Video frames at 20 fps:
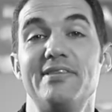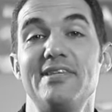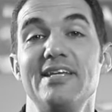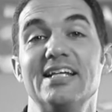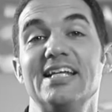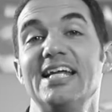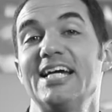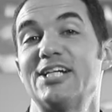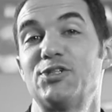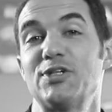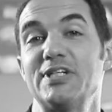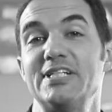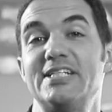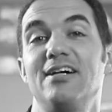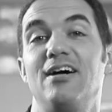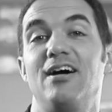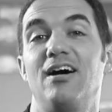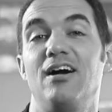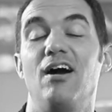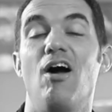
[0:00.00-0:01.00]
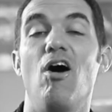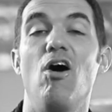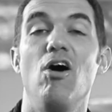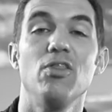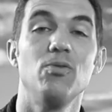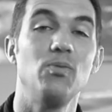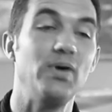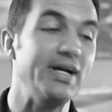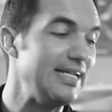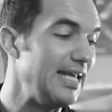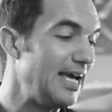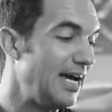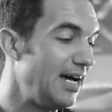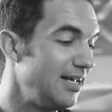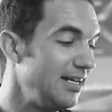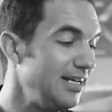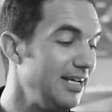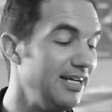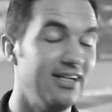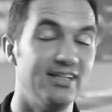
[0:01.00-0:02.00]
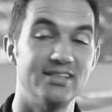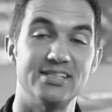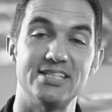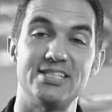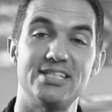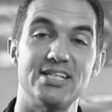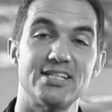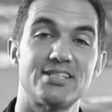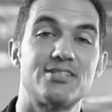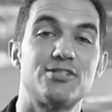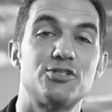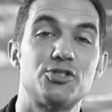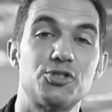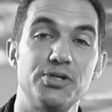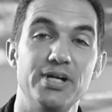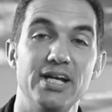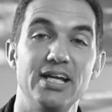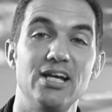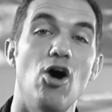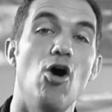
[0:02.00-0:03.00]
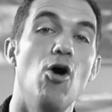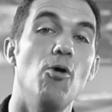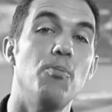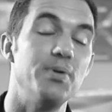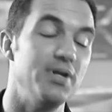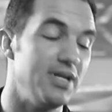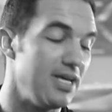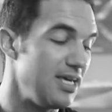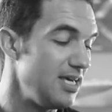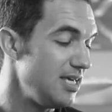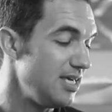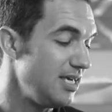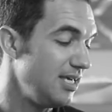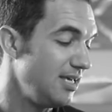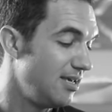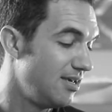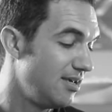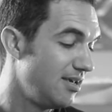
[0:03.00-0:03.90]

the electric guitar, all the way down here, the 6th string, open E,